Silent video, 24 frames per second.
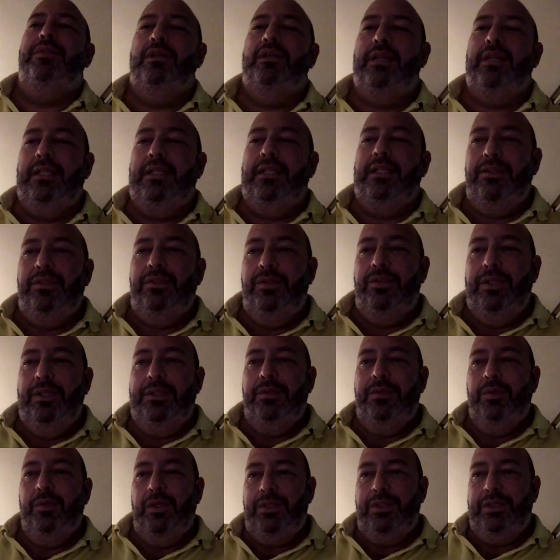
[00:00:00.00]
nothing to do and
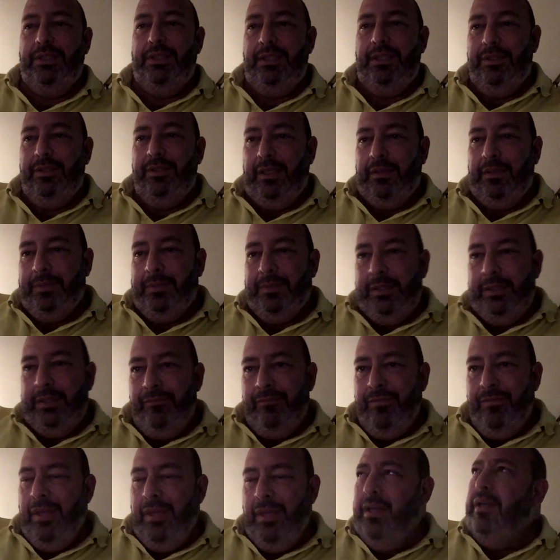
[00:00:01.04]
you're watching the rugby,
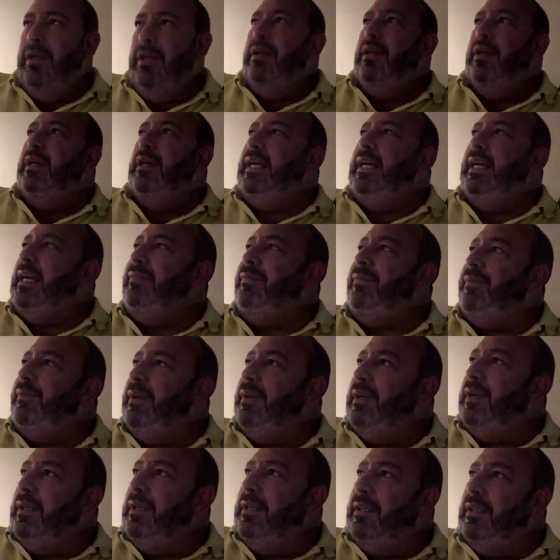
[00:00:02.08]
if
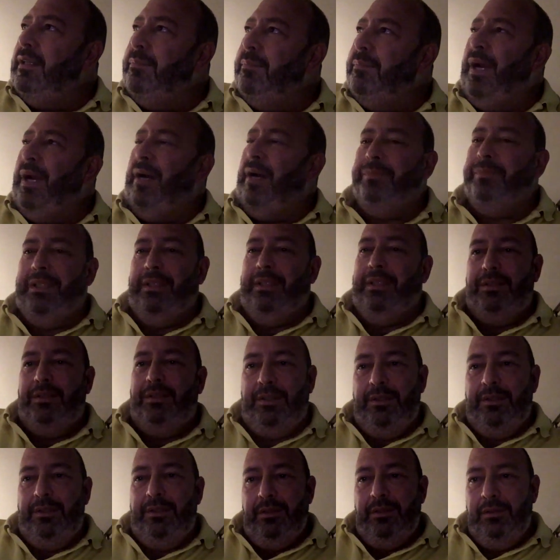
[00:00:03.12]
the
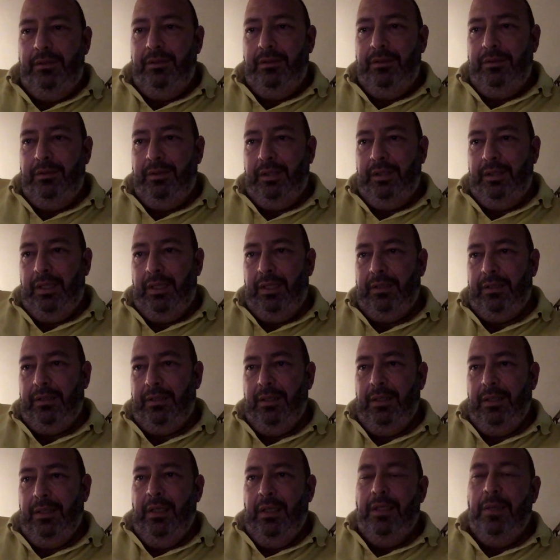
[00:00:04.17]
Brumbies, right,
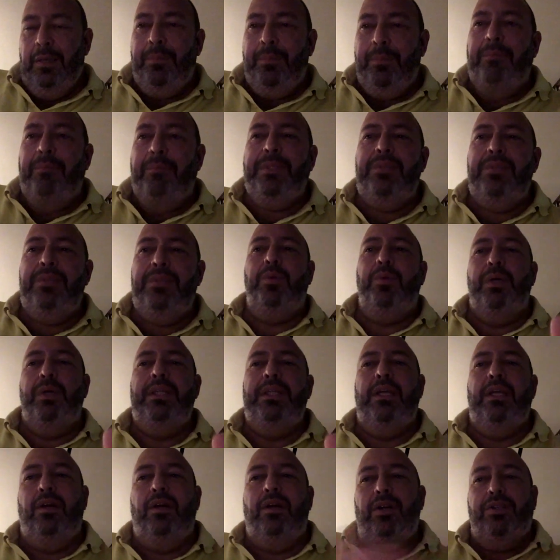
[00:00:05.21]
the Brumbies will win
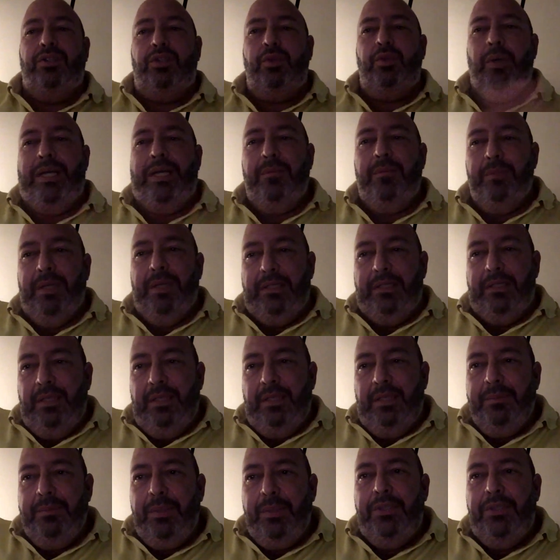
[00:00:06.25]
the last 20 minutes. Let
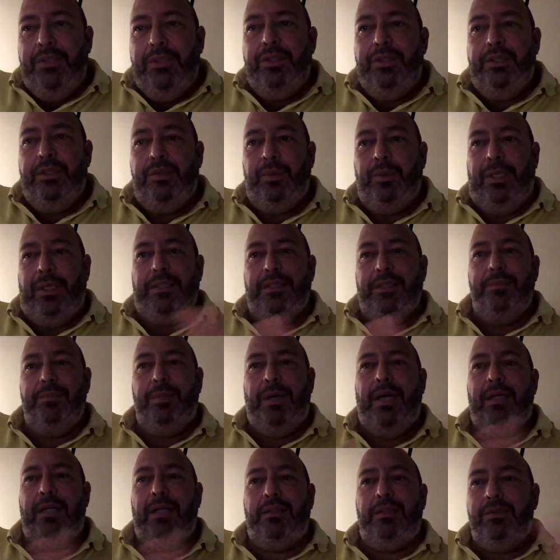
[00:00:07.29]
me put it to you this way.
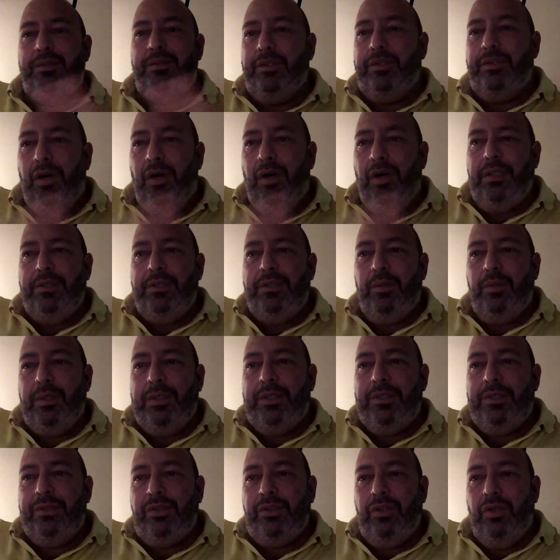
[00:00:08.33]
Regardless of what
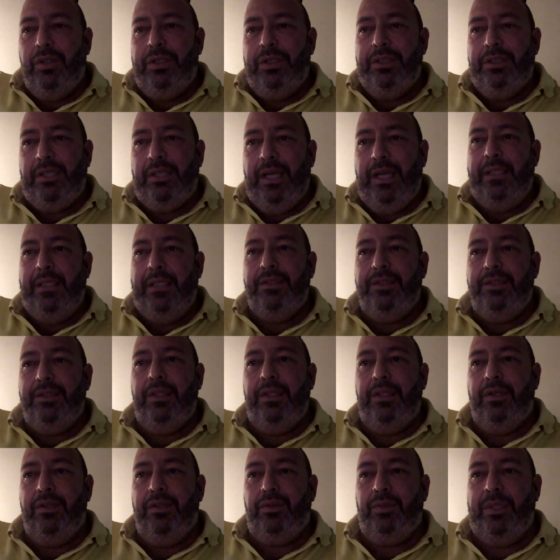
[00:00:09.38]
the score is going into the
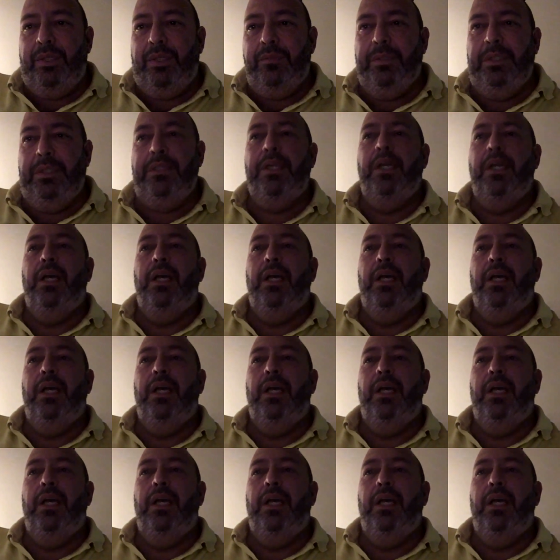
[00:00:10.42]
last 20 minutes,